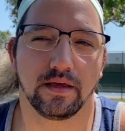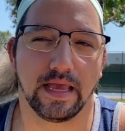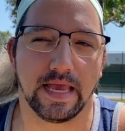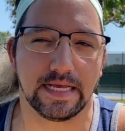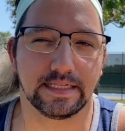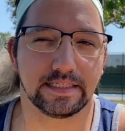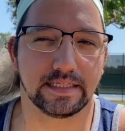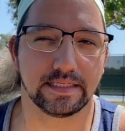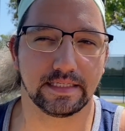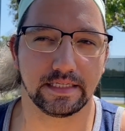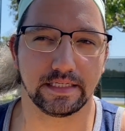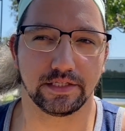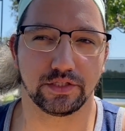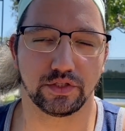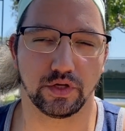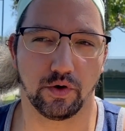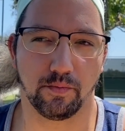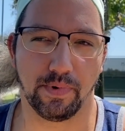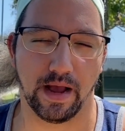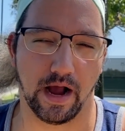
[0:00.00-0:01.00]
entity
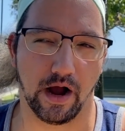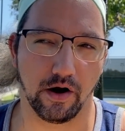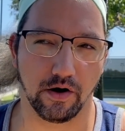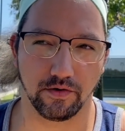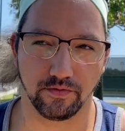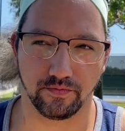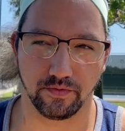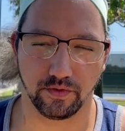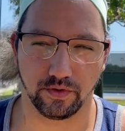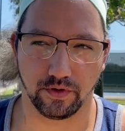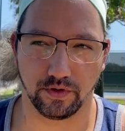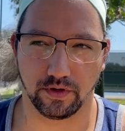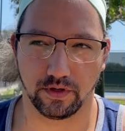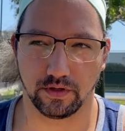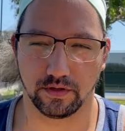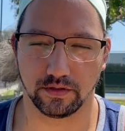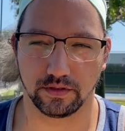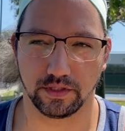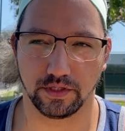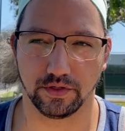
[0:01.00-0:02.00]
so
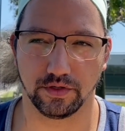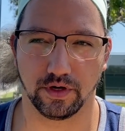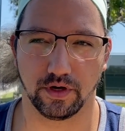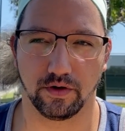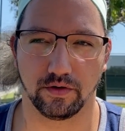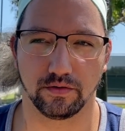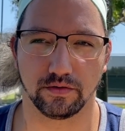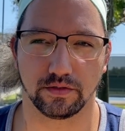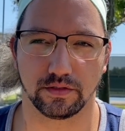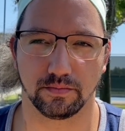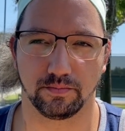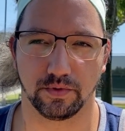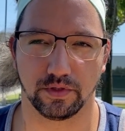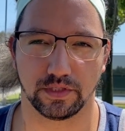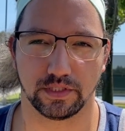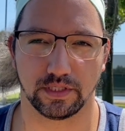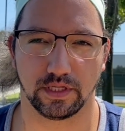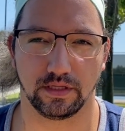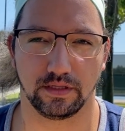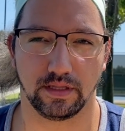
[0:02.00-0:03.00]
powerful, you know, is
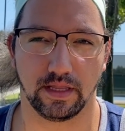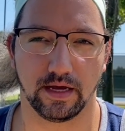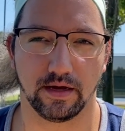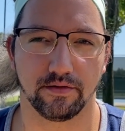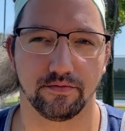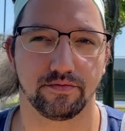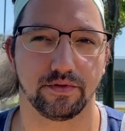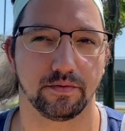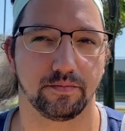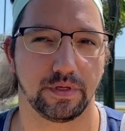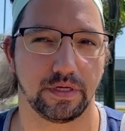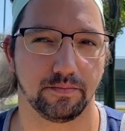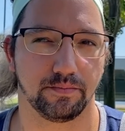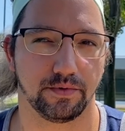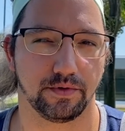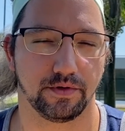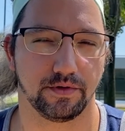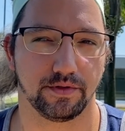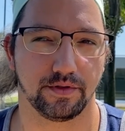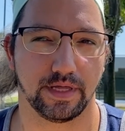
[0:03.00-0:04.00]
supposed to love the
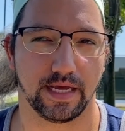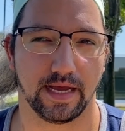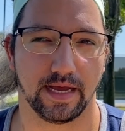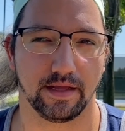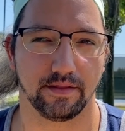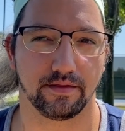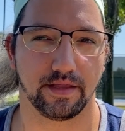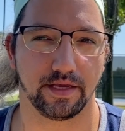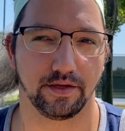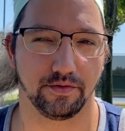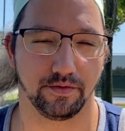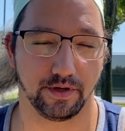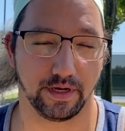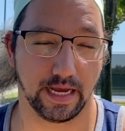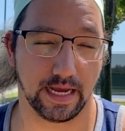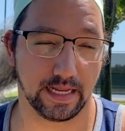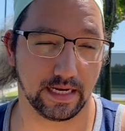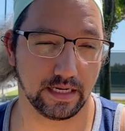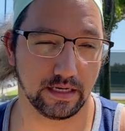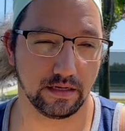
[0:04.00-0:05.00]
people that they
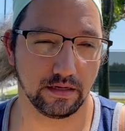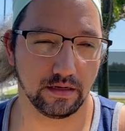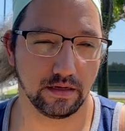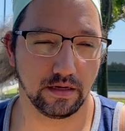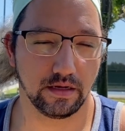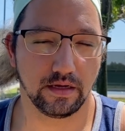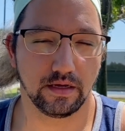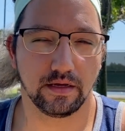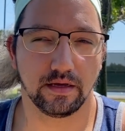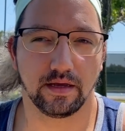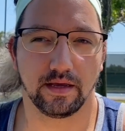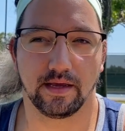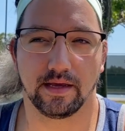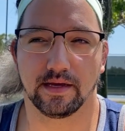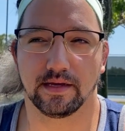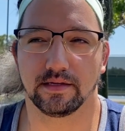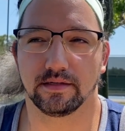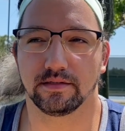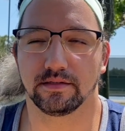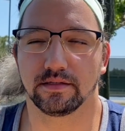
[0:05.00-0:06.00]
created.
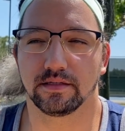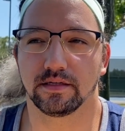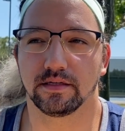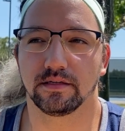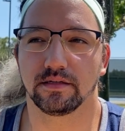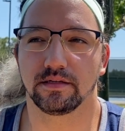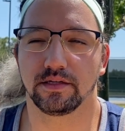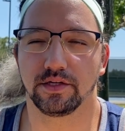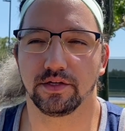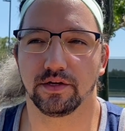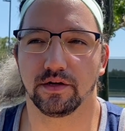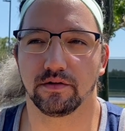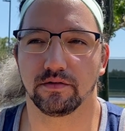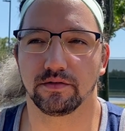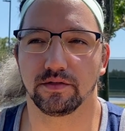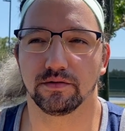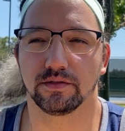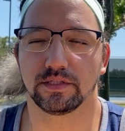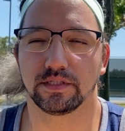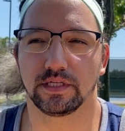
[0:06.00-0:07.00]
And, you know,
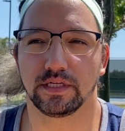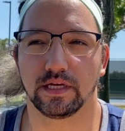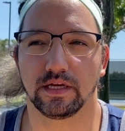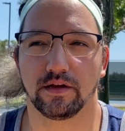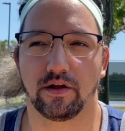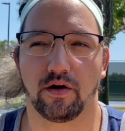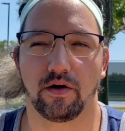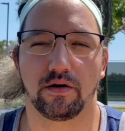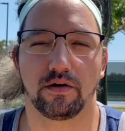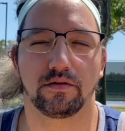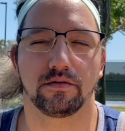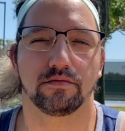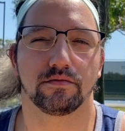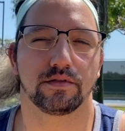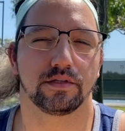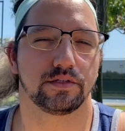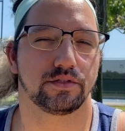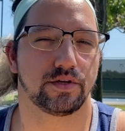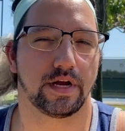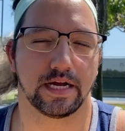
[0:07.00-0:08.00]
you see all
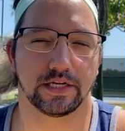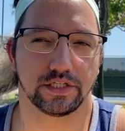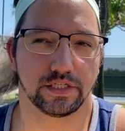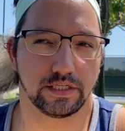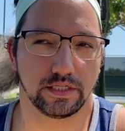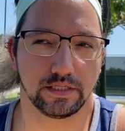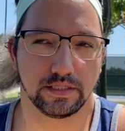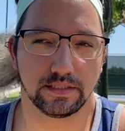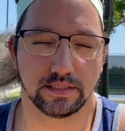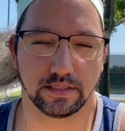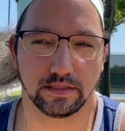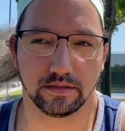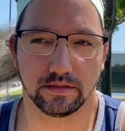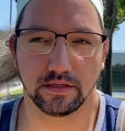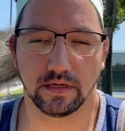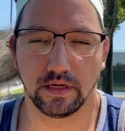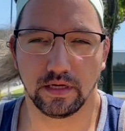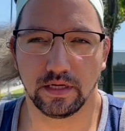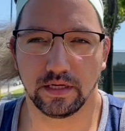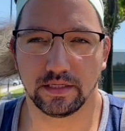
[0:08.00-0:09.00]
the tragedies and
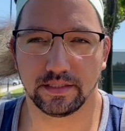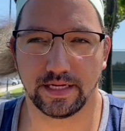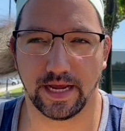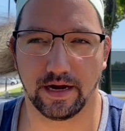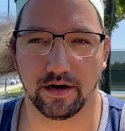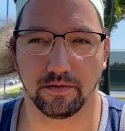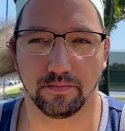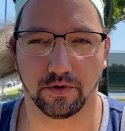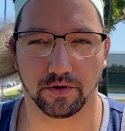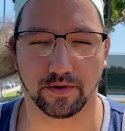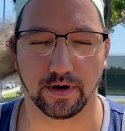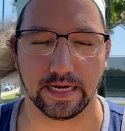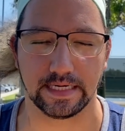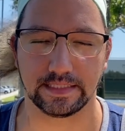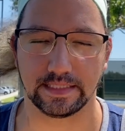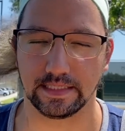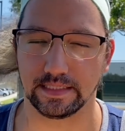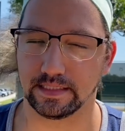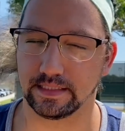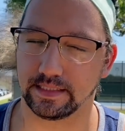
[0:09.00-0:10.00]
terrible
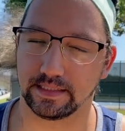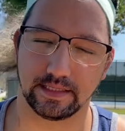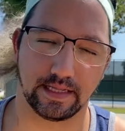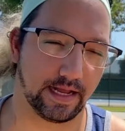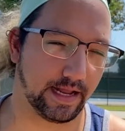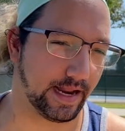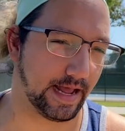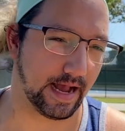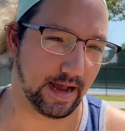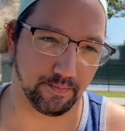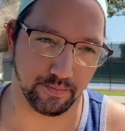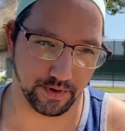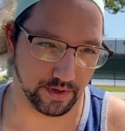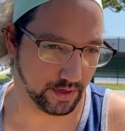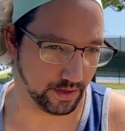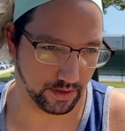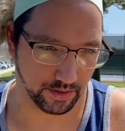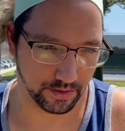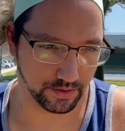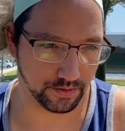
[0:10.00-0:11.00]
crises that happen
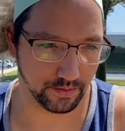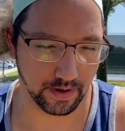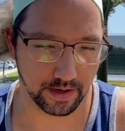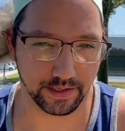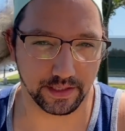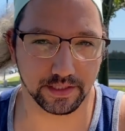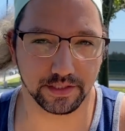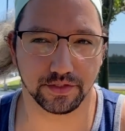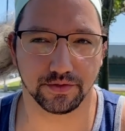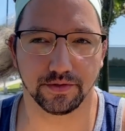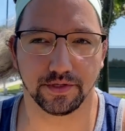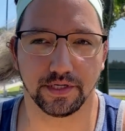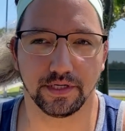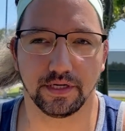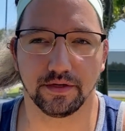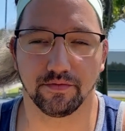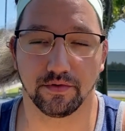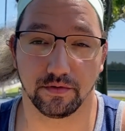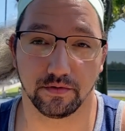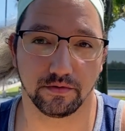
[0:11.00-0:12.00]
on Earth throughout history and
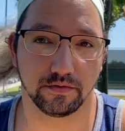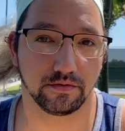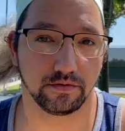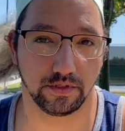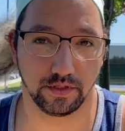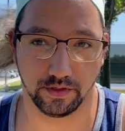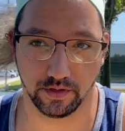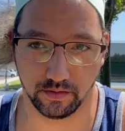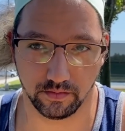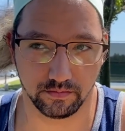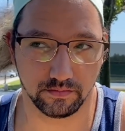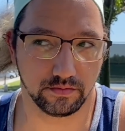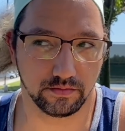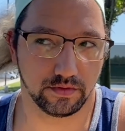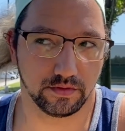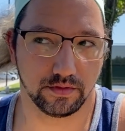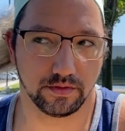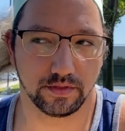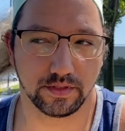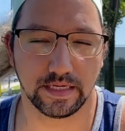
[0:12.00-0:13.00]
even, you know,
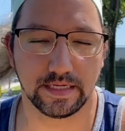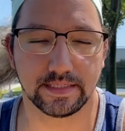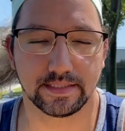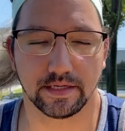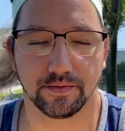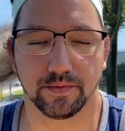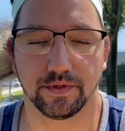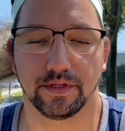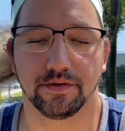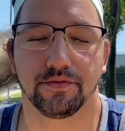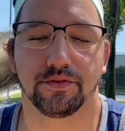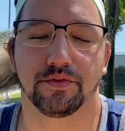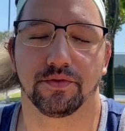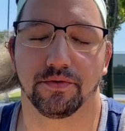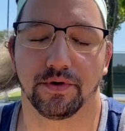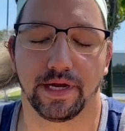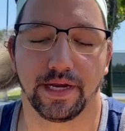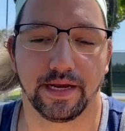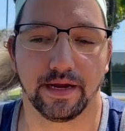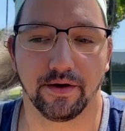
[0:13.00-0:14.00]
the things that we're living
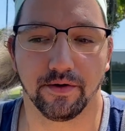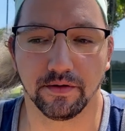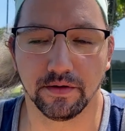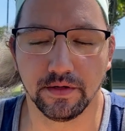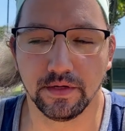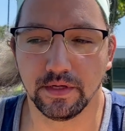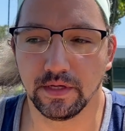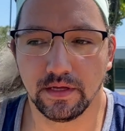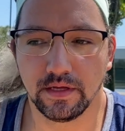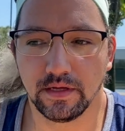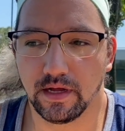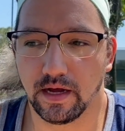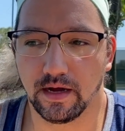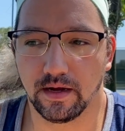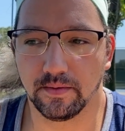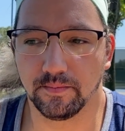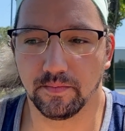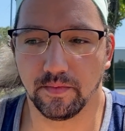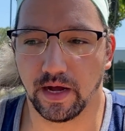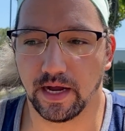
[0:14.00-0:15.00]
through right now.
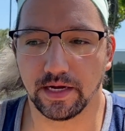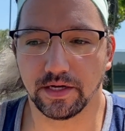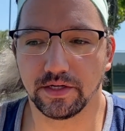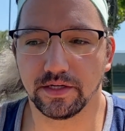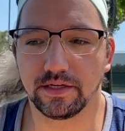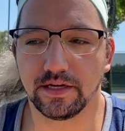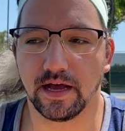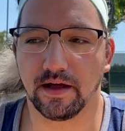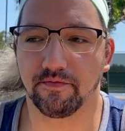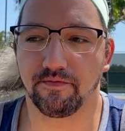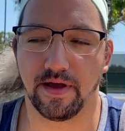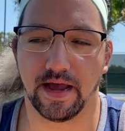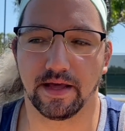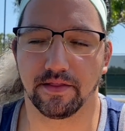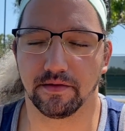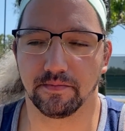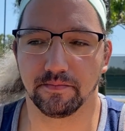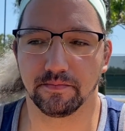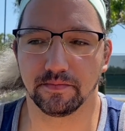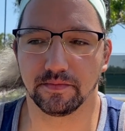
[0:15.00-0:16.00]
Um, I could not
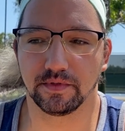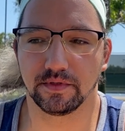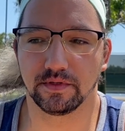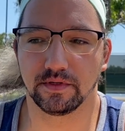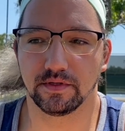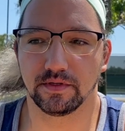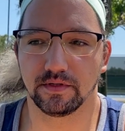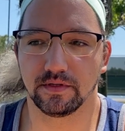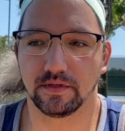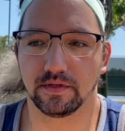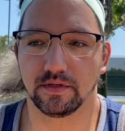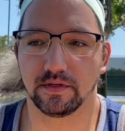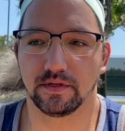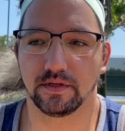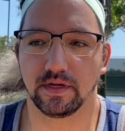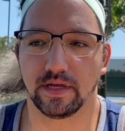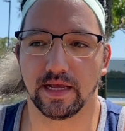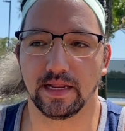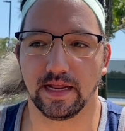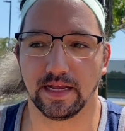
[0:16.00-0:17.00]
fathom
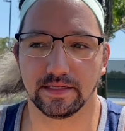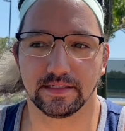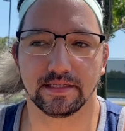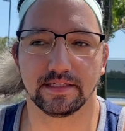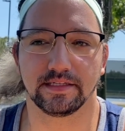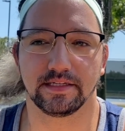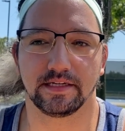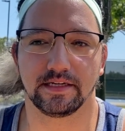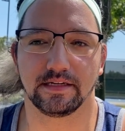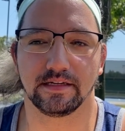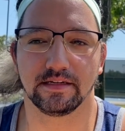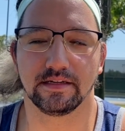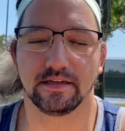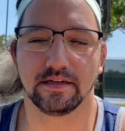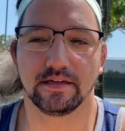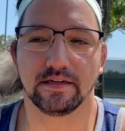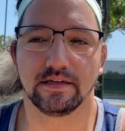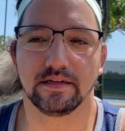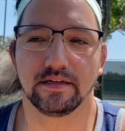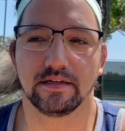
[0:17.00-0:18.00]
an entity
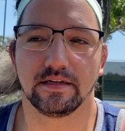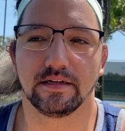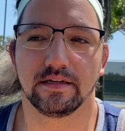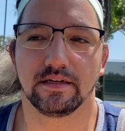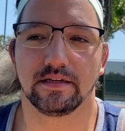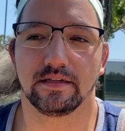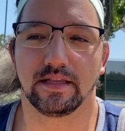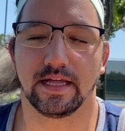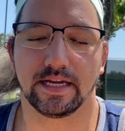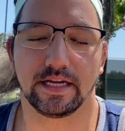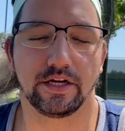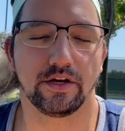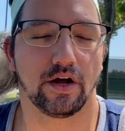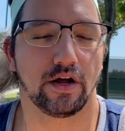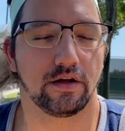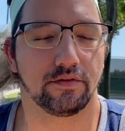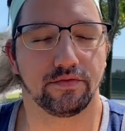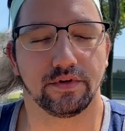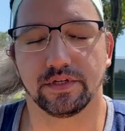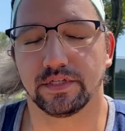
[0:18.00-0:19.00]
letting
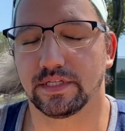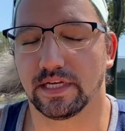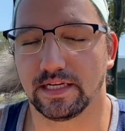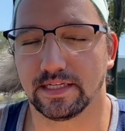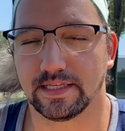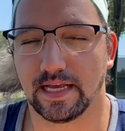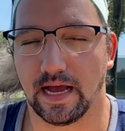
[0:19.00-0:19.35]
all of those things